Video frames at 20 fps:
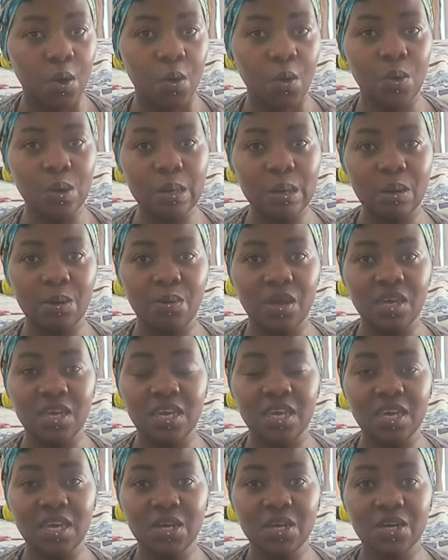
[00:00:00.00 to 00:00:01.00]
on our way
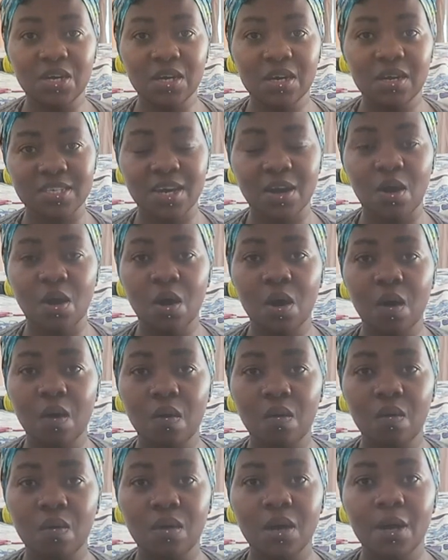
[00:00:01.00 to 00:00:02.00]
here like
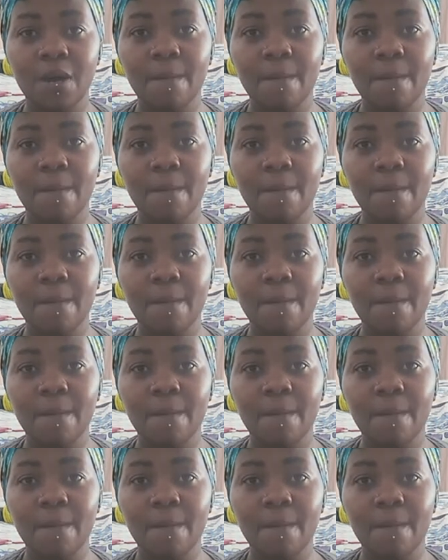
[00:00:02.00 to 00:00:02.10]
oh